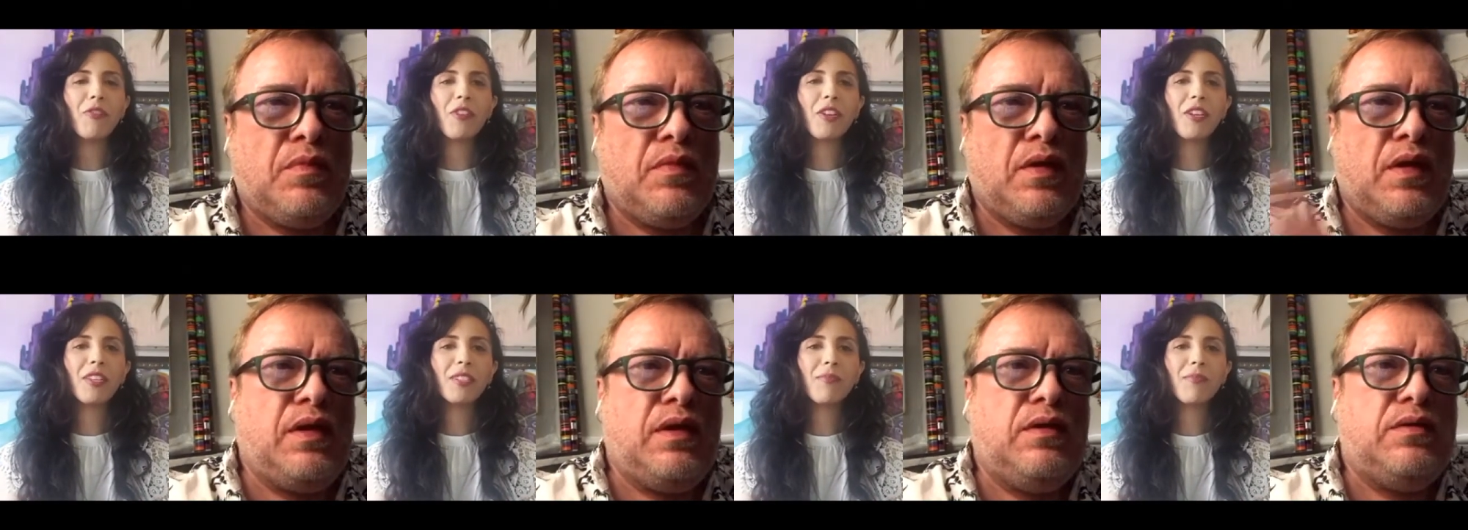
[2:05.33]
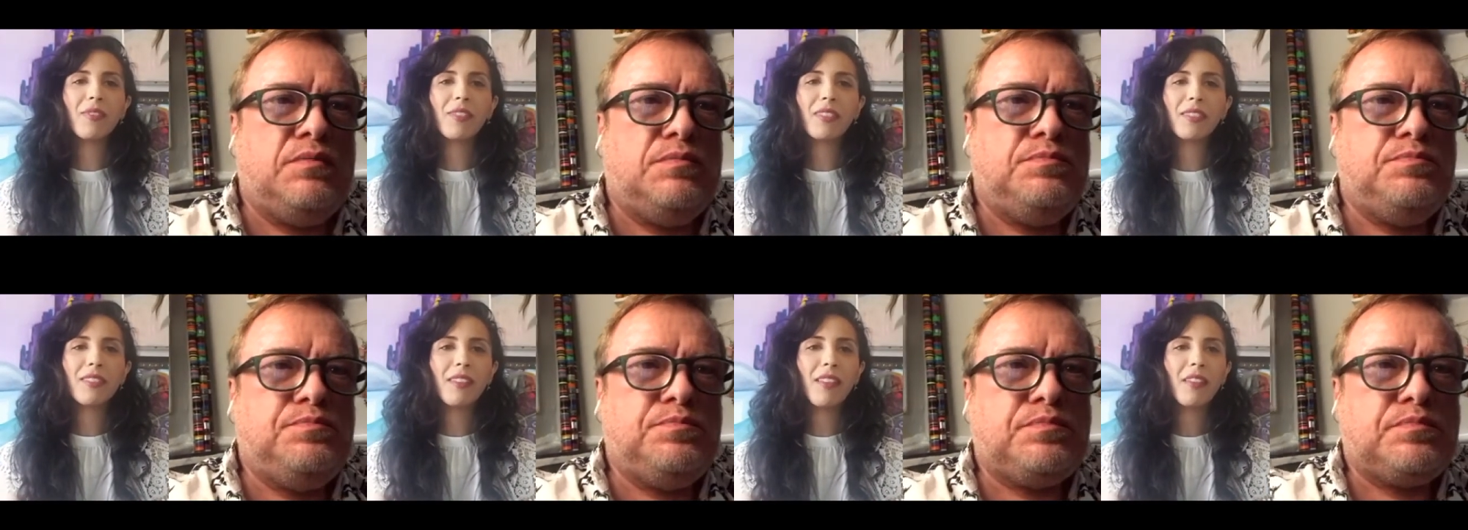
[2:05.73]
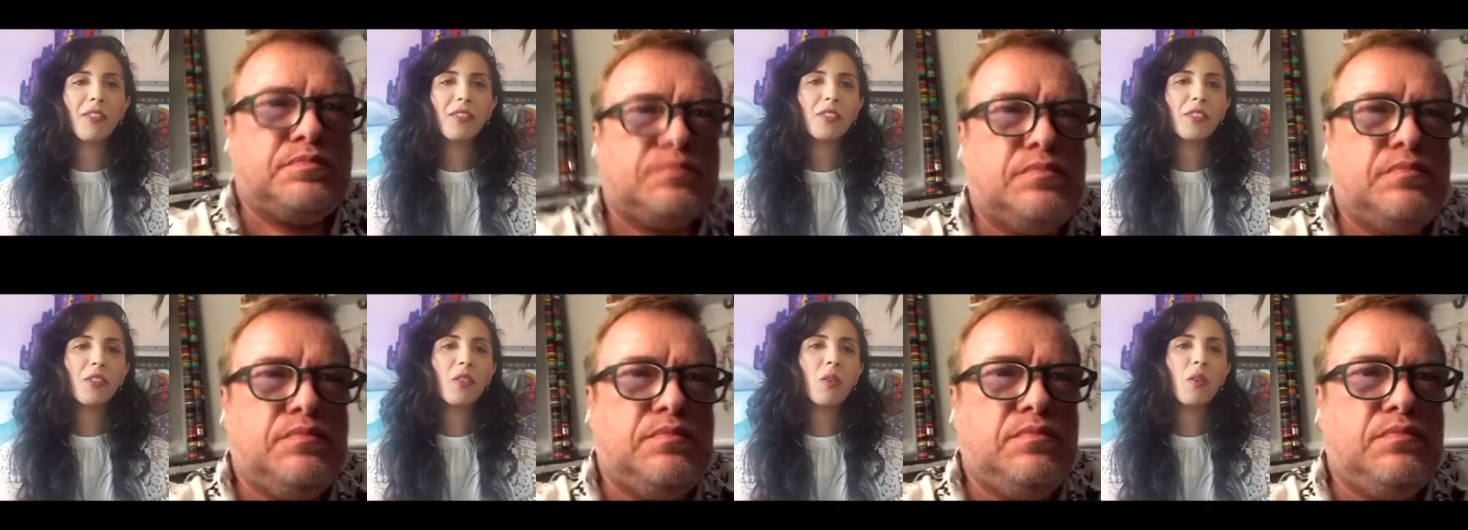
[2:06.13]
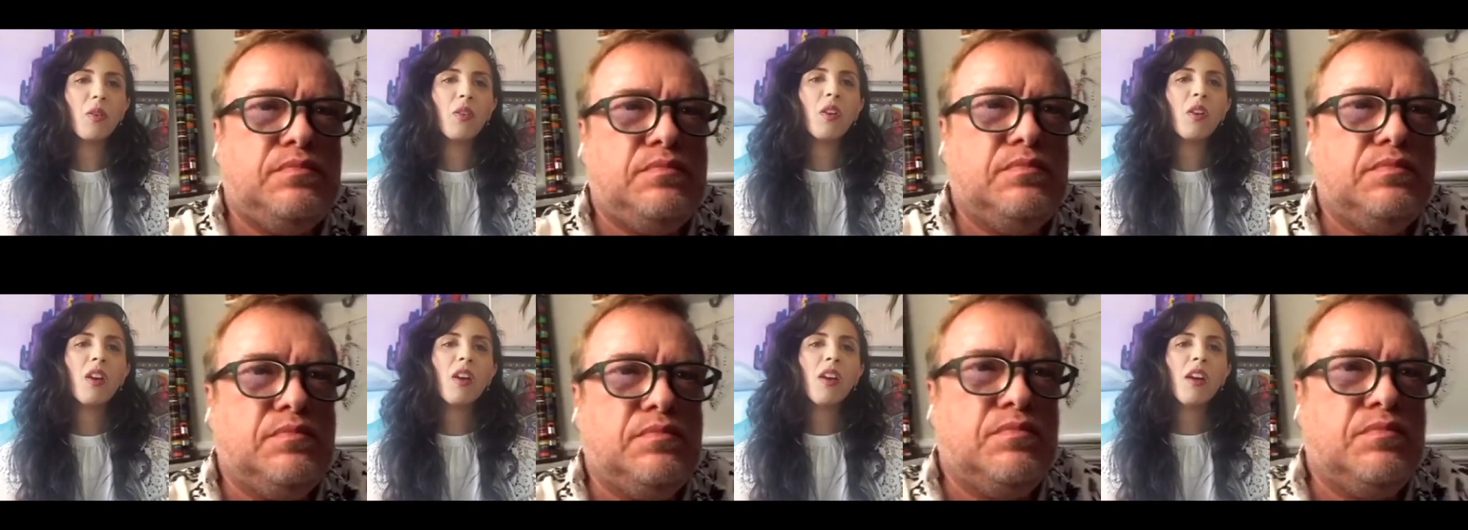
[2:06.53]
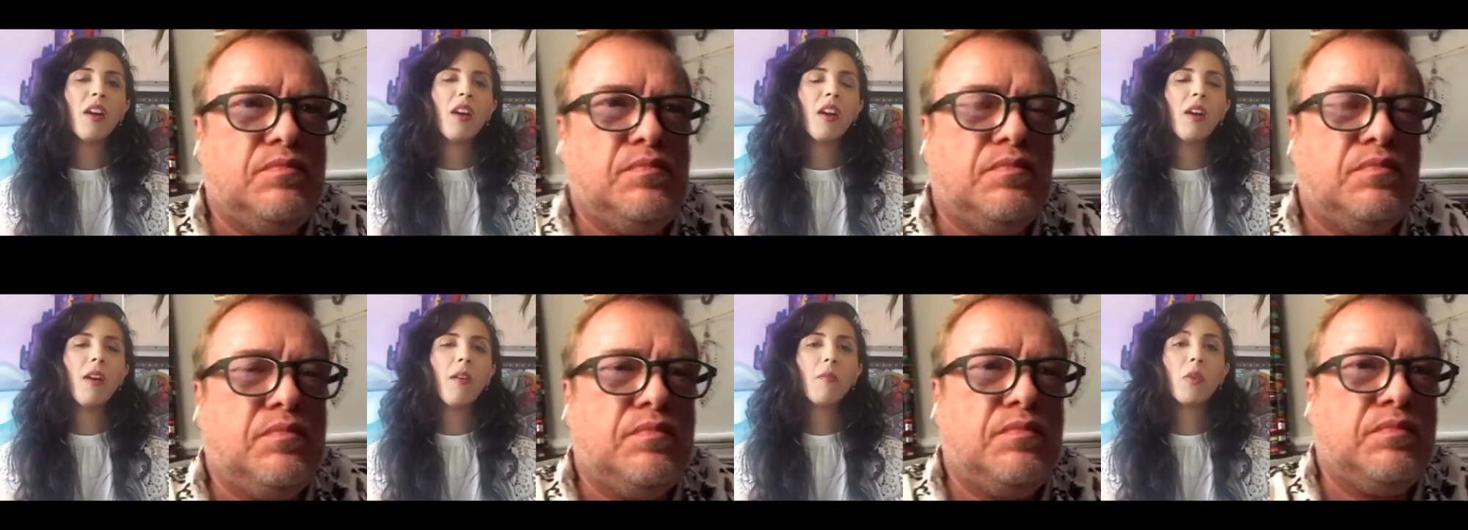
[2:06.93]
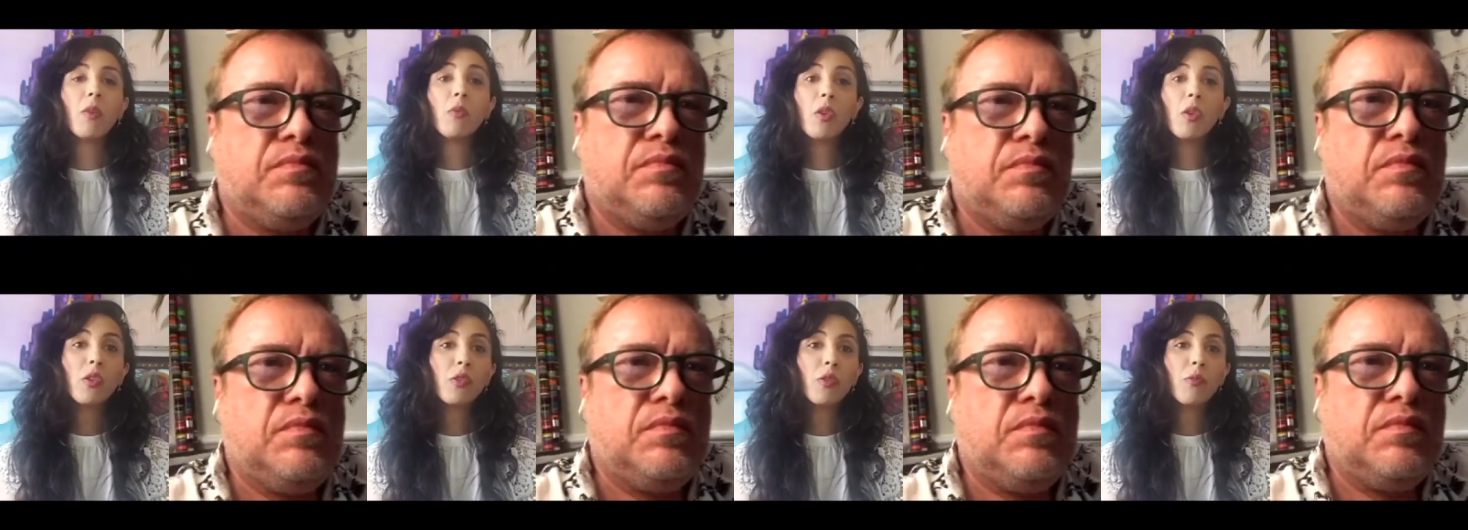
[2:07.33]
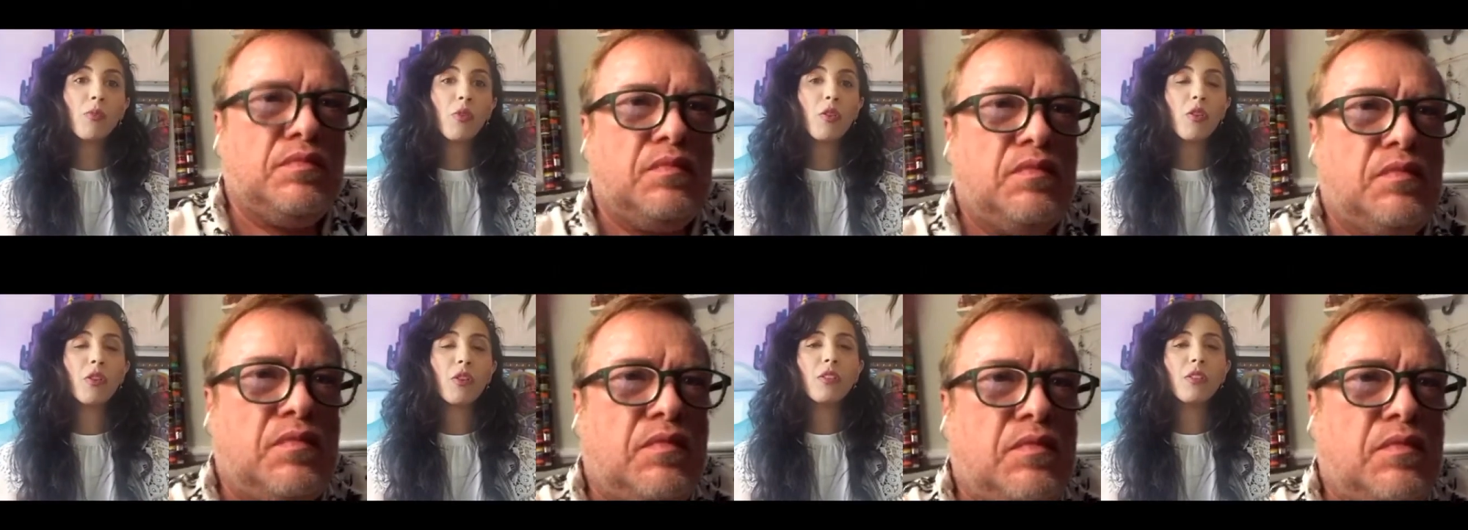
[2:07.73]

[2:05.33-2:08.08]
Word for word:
Speaker 1: Please let us know where were you born